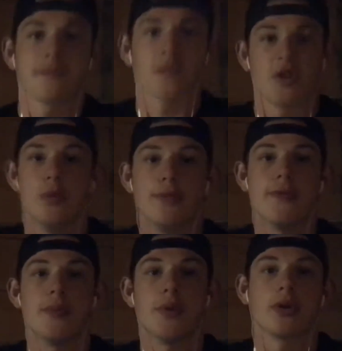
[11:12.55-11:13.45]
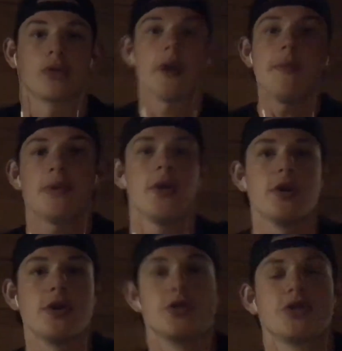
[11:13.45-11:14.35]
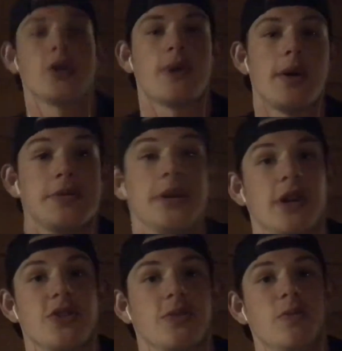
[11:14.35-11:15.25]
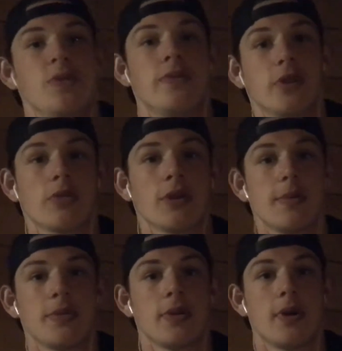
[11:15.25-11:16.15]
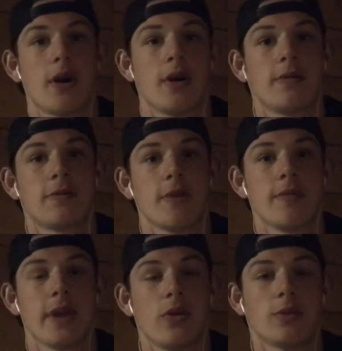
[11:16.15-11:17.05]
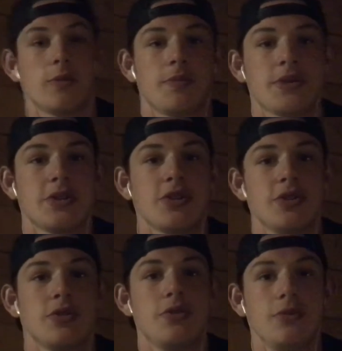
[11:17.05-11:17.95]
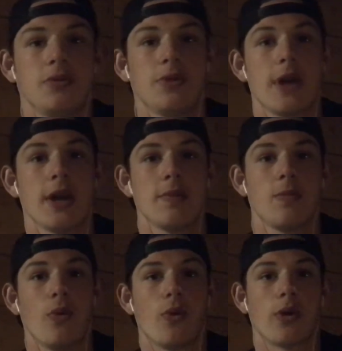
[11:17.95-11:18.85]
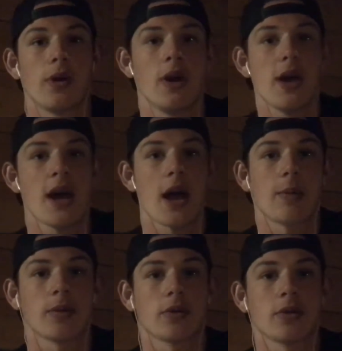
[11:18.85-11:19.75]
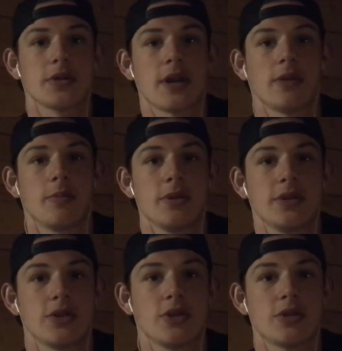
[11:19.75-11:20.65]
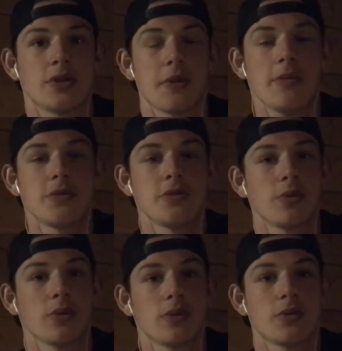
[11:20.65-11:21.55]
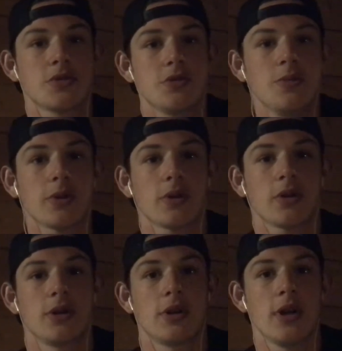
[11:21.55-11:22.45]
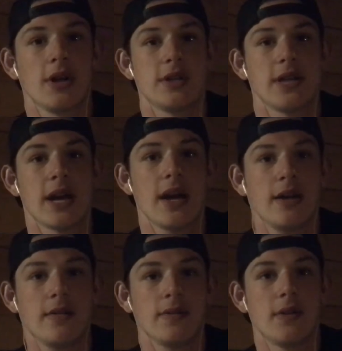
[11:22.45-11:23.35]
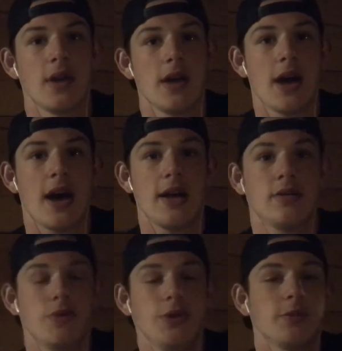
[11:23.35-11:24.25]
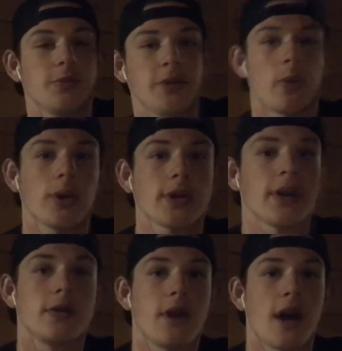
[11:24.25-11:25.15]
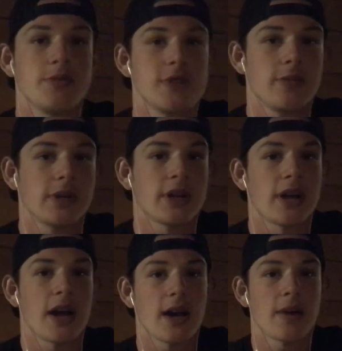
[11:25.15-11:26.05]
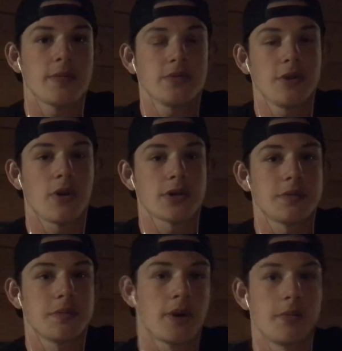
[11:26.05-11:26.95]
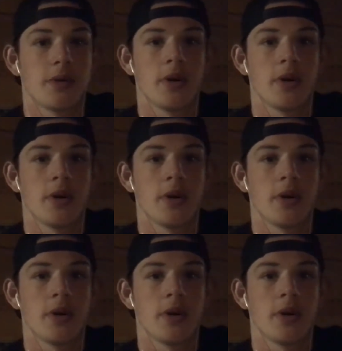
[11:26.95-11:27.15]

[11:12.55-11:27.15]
movable grip, so I was able to actually move the grip from that normal position to a more hammer curl style position. So that was super good to have, and it really completed my workout. I was able to get an absolutely awesome pump.